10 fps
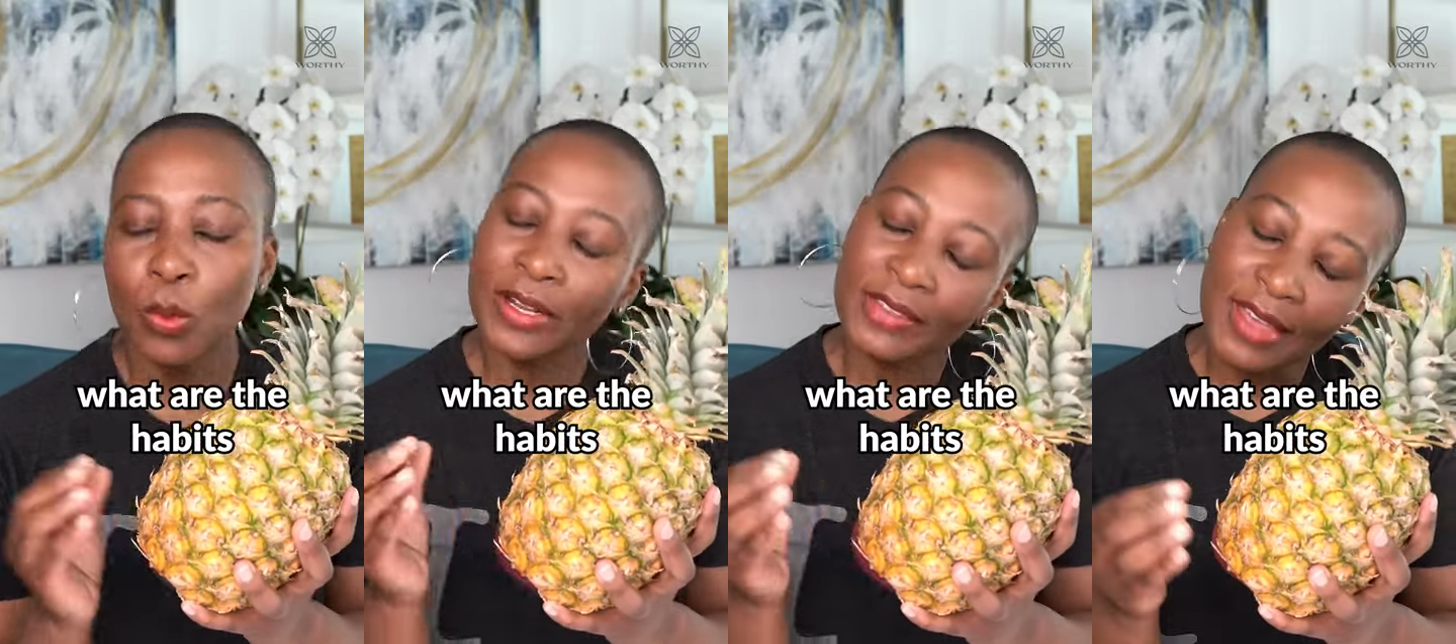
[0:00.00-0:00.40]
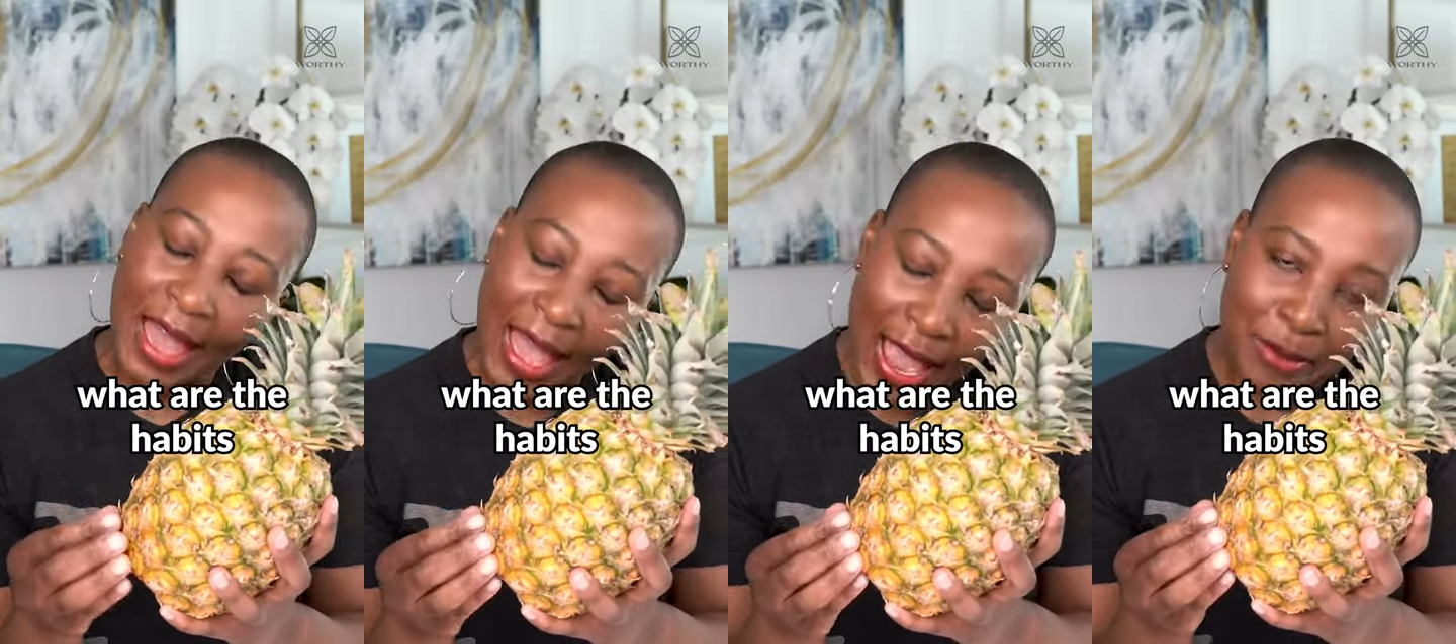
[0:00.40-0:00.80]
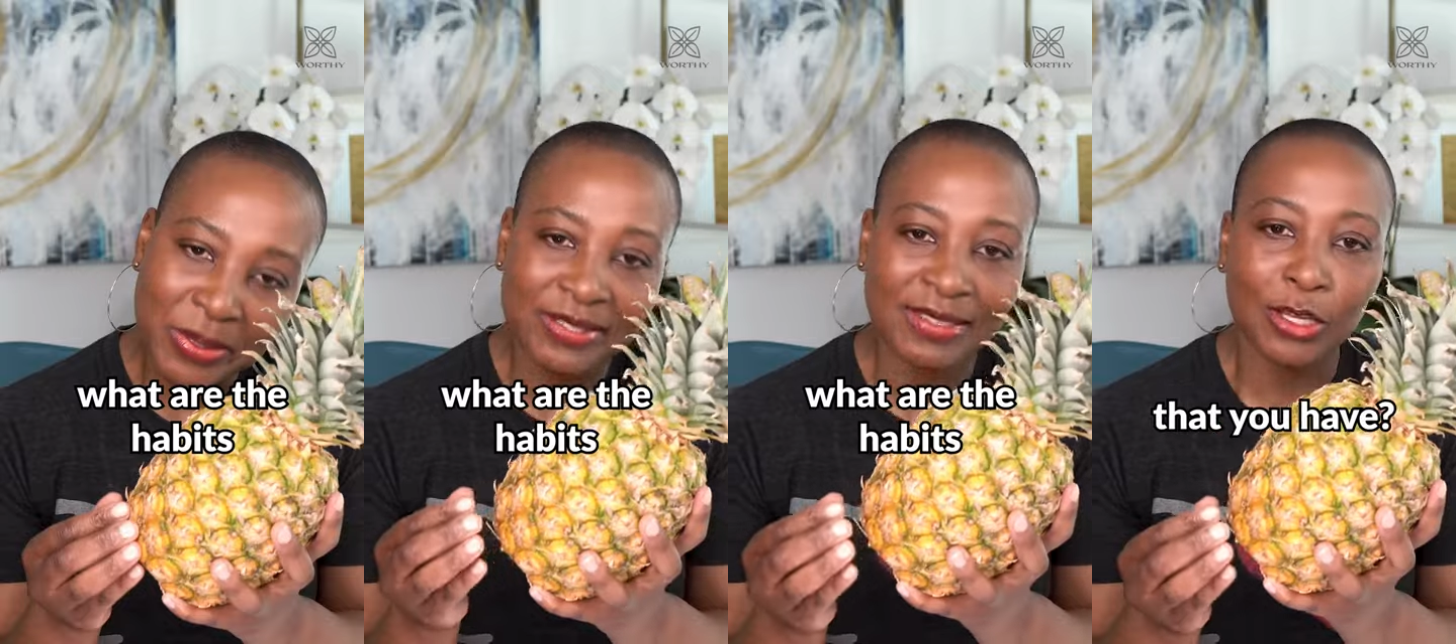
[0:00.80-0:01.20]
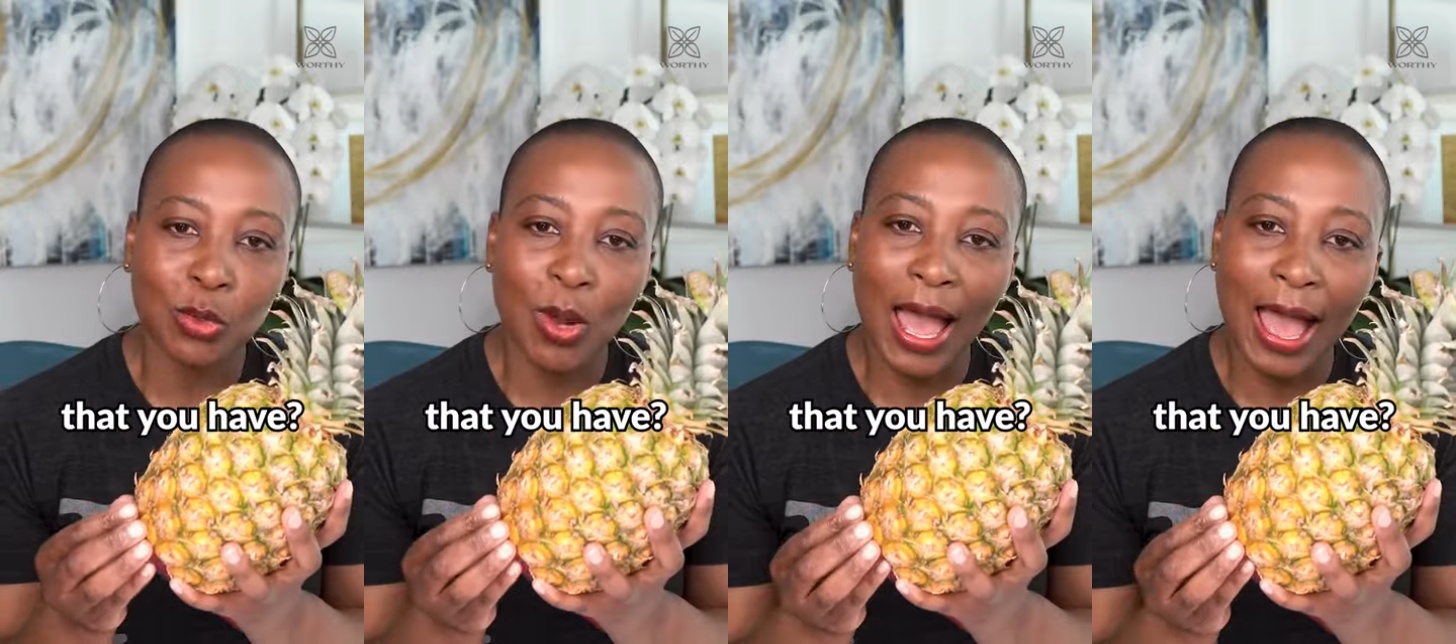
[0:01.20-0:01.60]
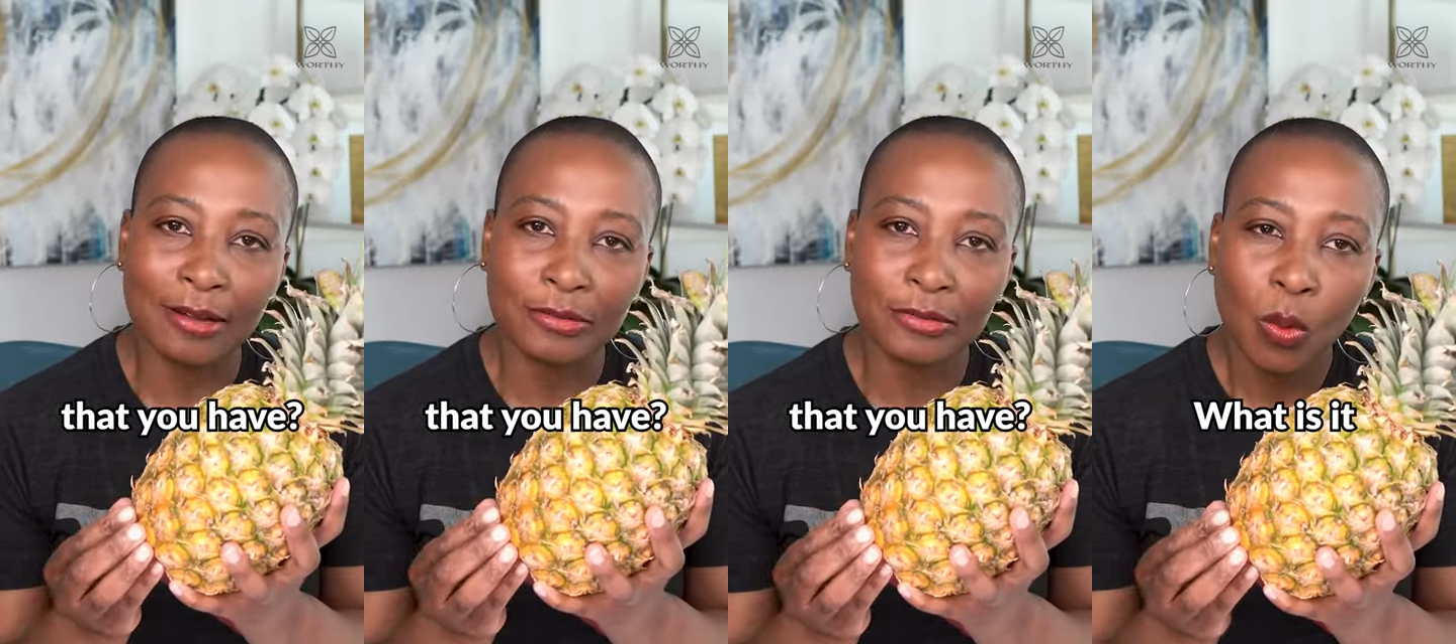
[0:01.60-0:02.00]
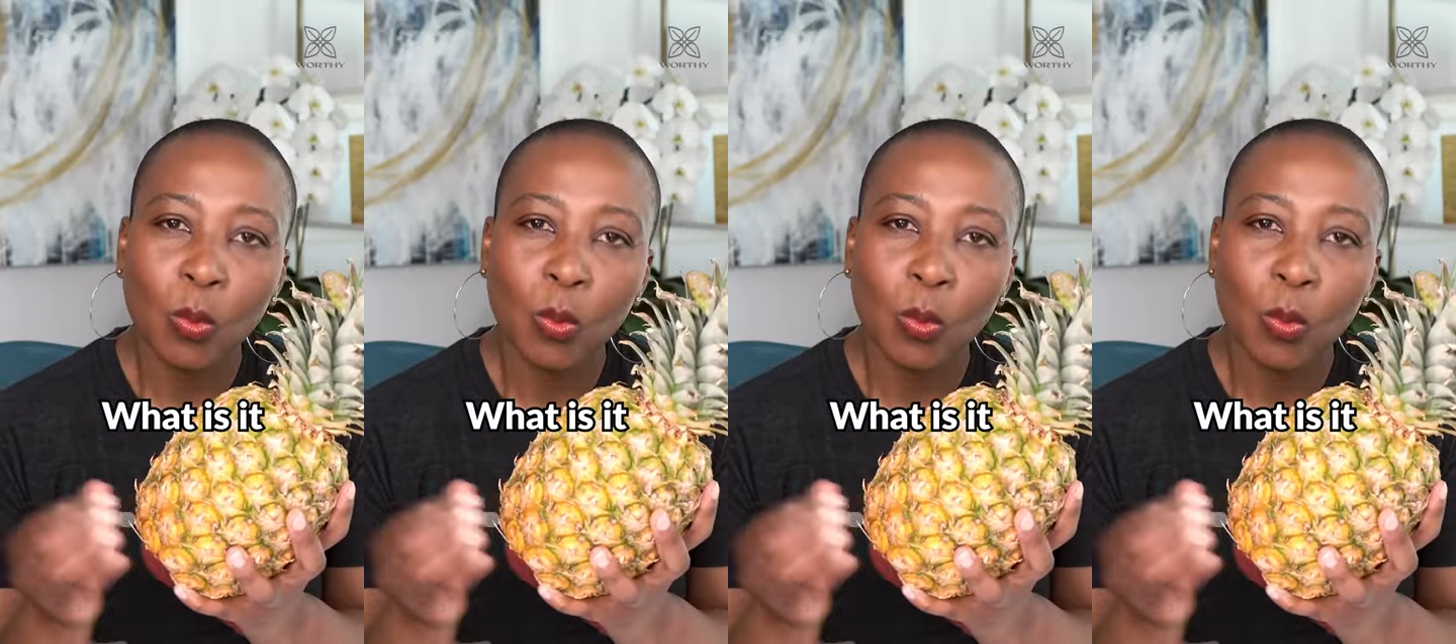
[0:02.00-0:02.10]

What are the habits that you have?